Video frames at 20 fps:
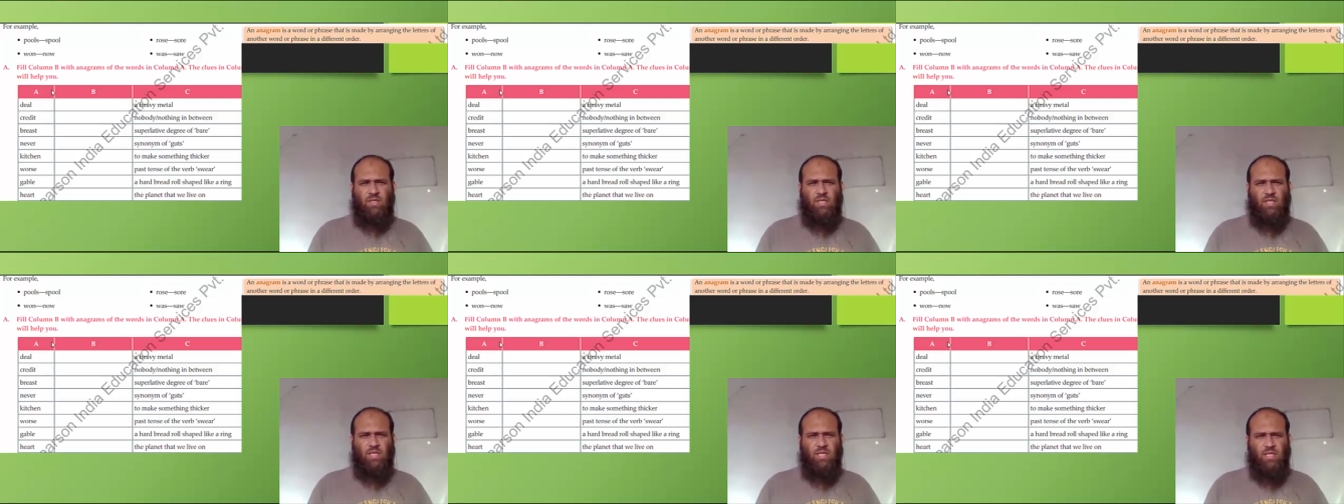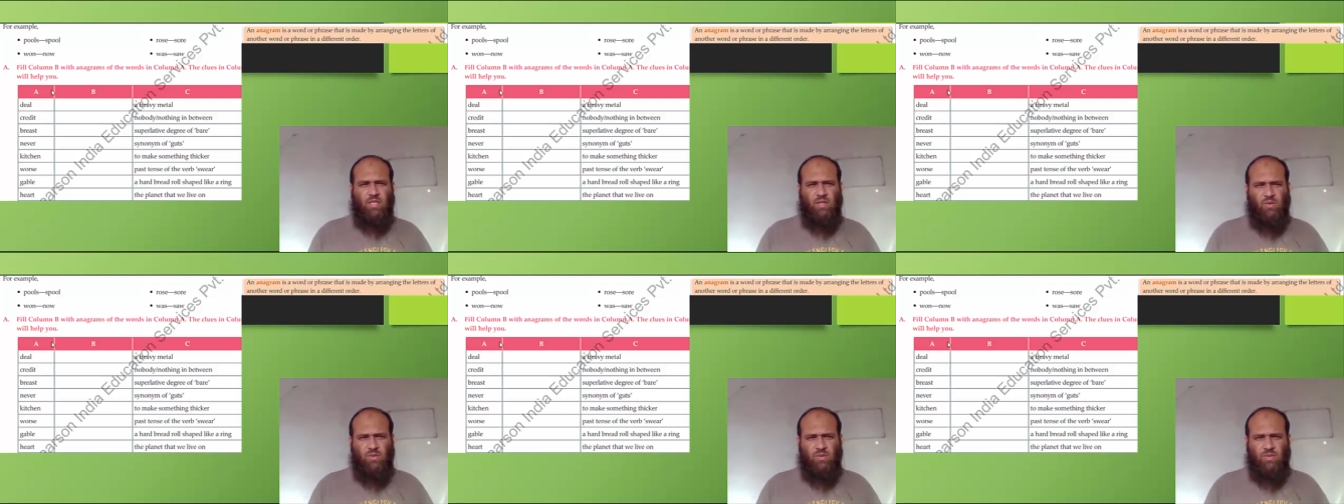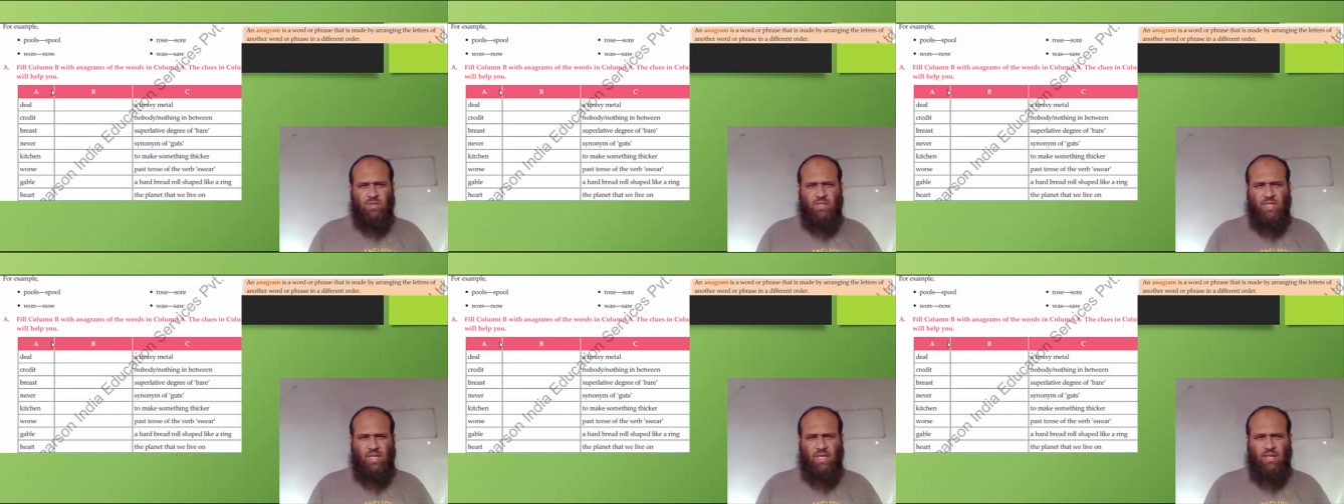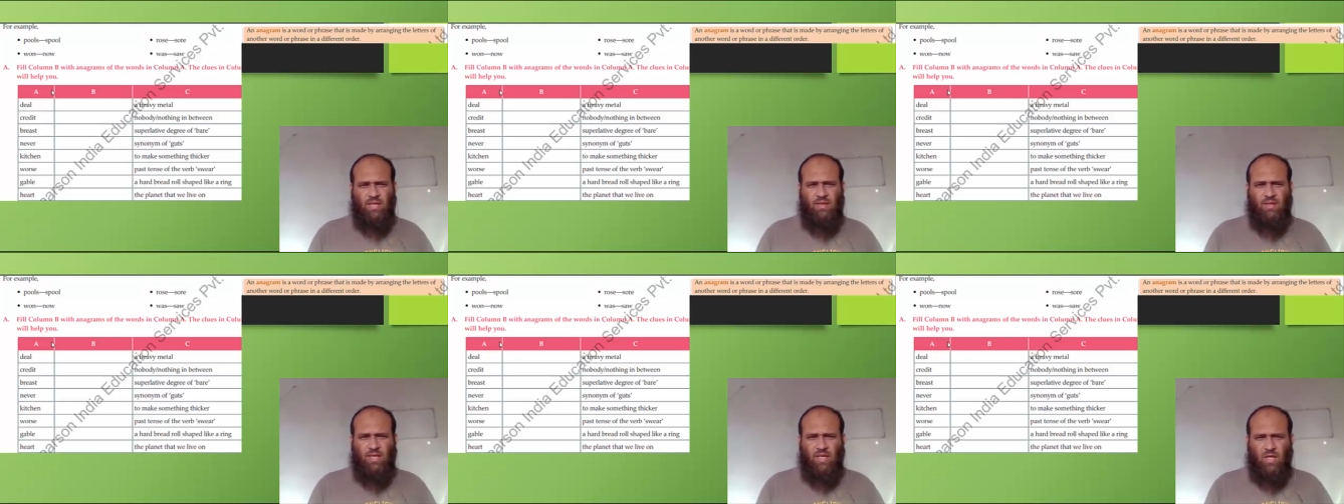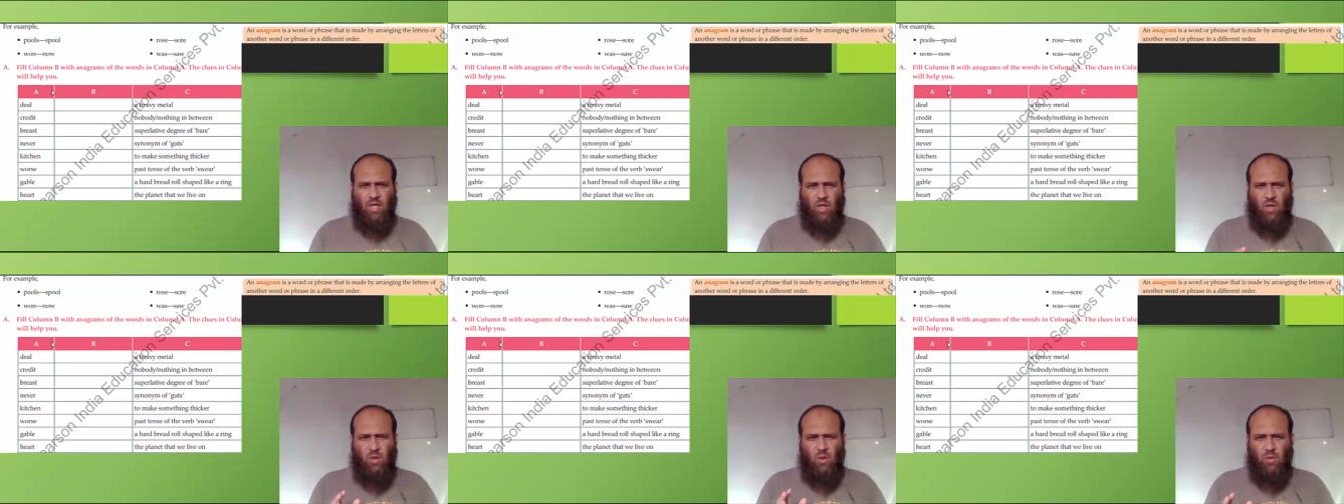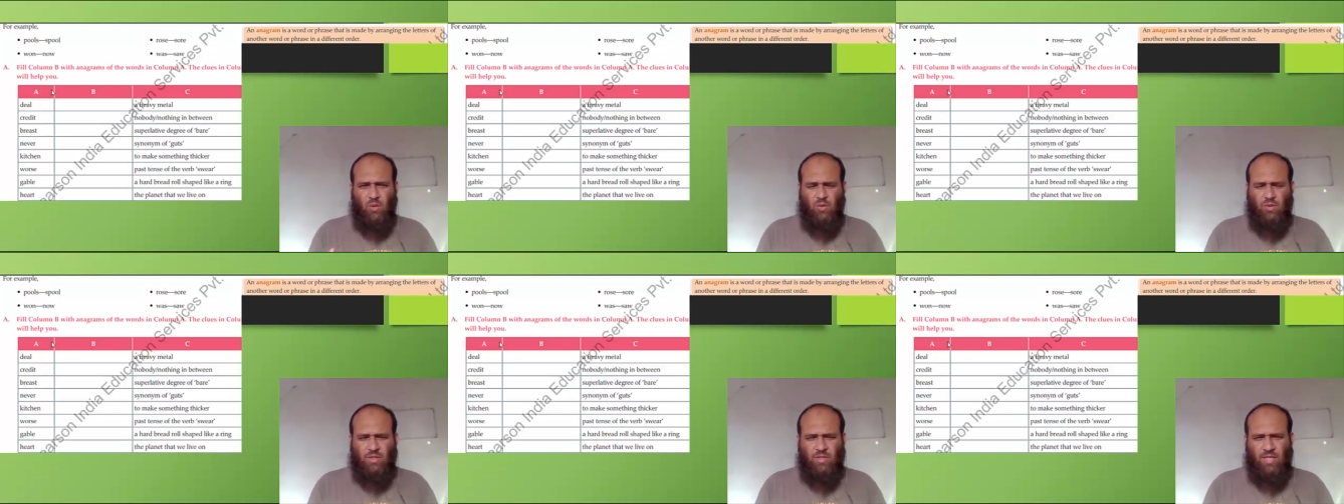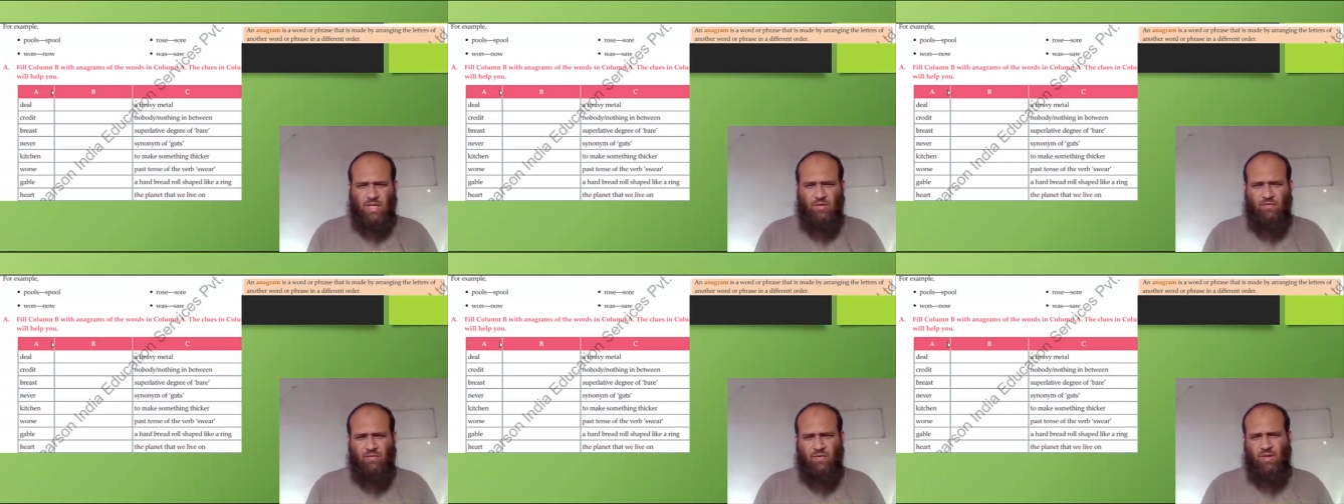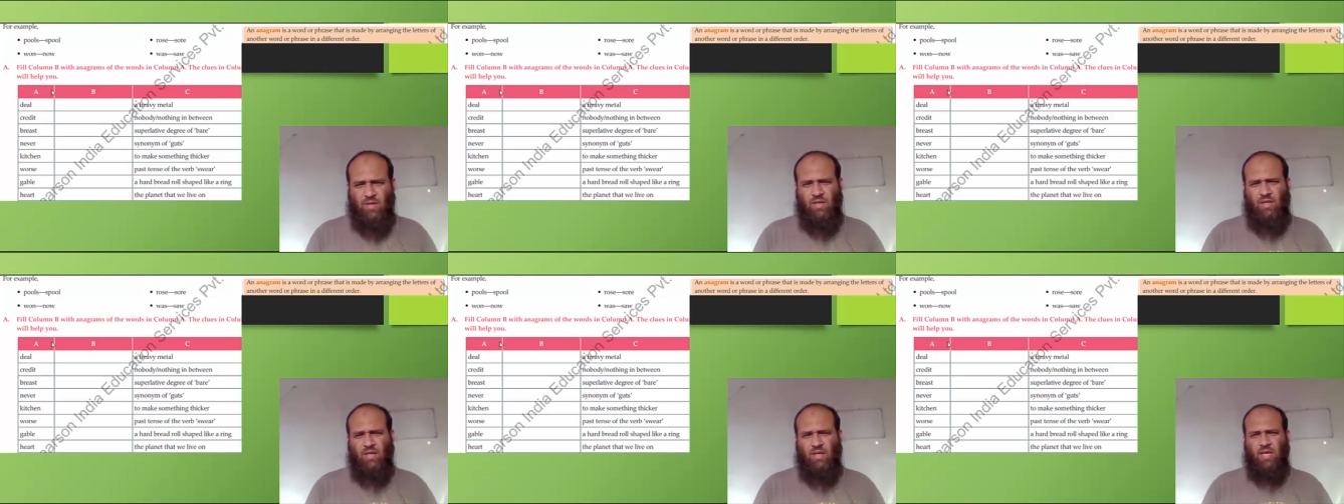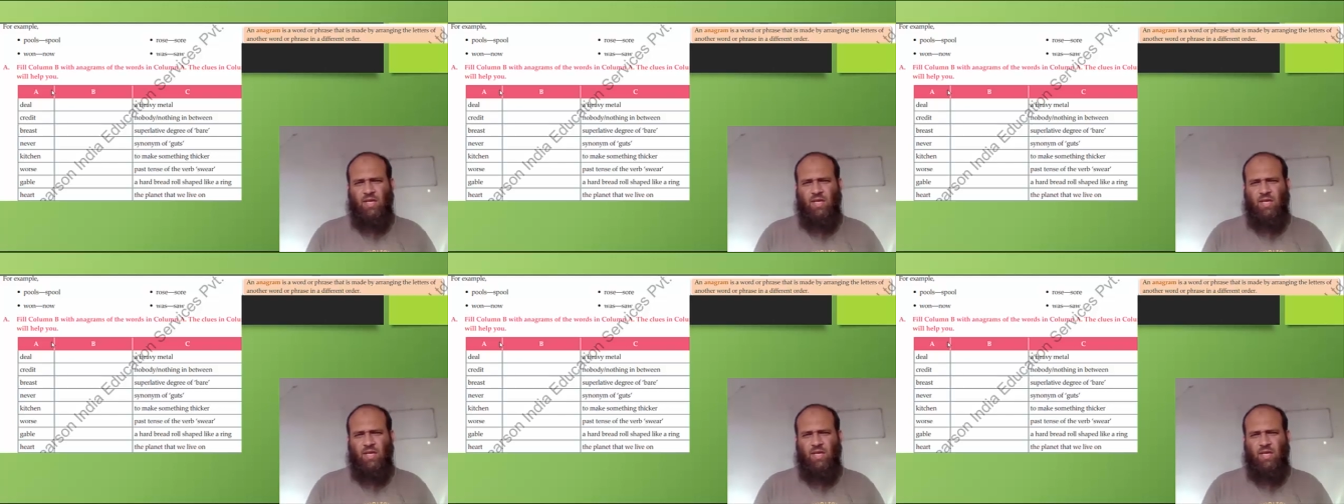using the clues given